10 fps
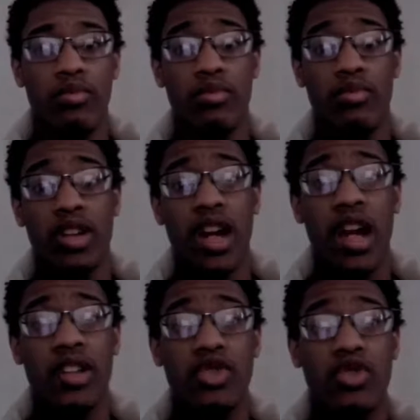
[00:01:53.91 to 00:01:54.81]
But
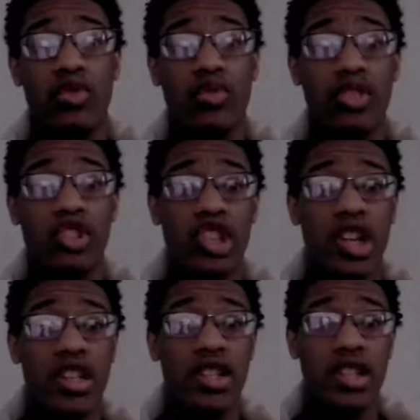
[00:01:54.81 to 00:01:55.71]
I do
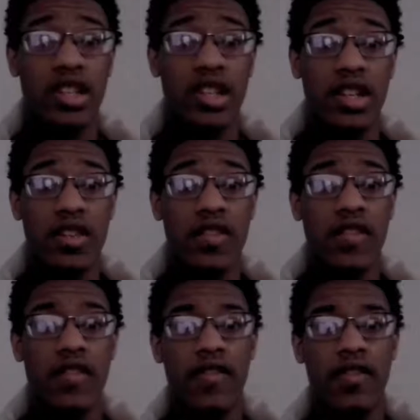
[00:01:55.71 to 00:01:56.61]
appreciate the
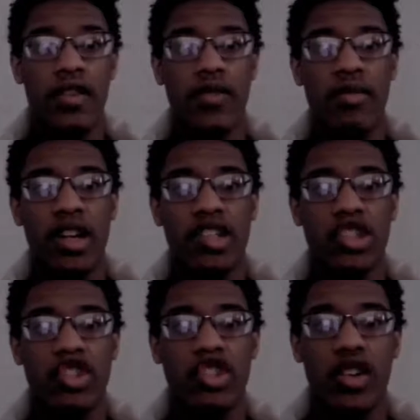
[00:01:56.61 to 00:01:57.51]

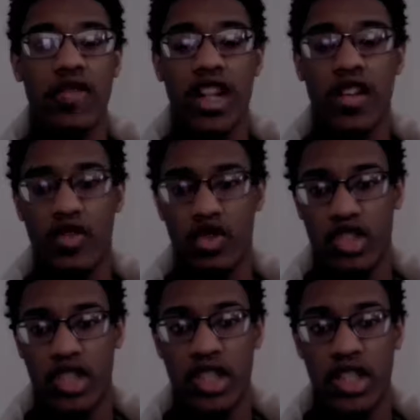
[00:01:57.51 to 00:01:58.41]
message of
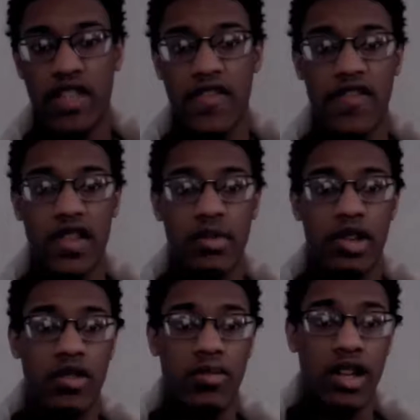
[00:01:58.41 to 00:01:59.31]
diversity and
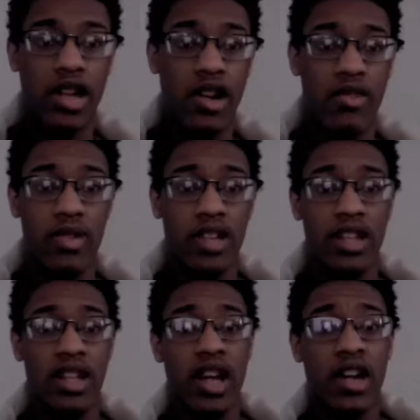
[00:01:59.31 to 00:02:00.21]
female
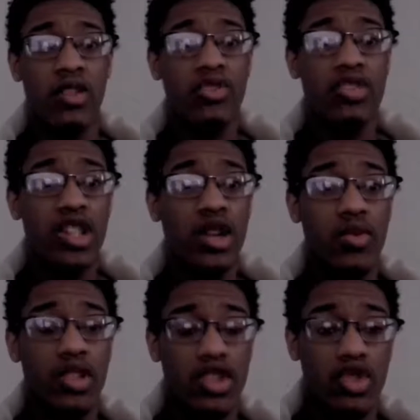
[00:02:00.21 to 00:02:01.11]
empowerment, and I understand
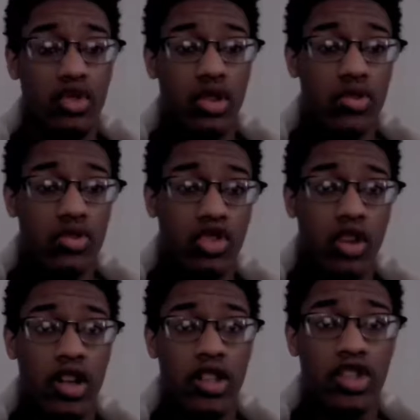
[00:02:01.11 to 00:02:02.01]
what the story was
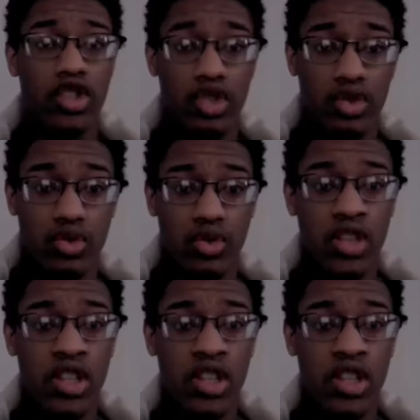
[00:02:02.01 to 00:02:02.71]
trying to do.